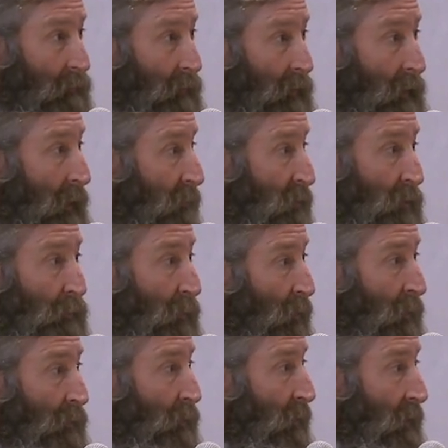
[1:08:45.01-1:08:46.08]
There comes a
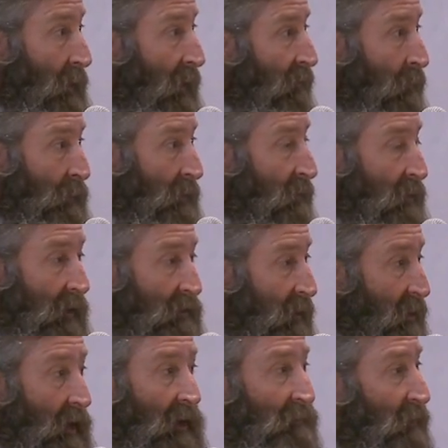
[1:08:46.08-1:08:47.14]
point where the government says
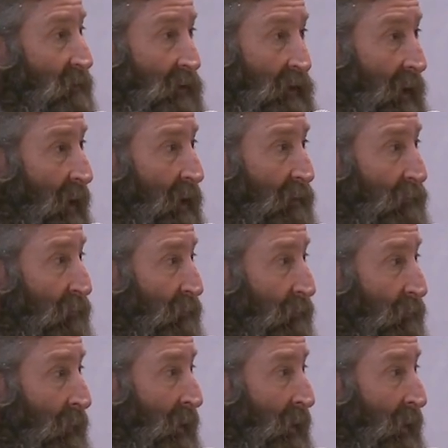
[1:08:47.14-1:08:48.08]
enough is enough.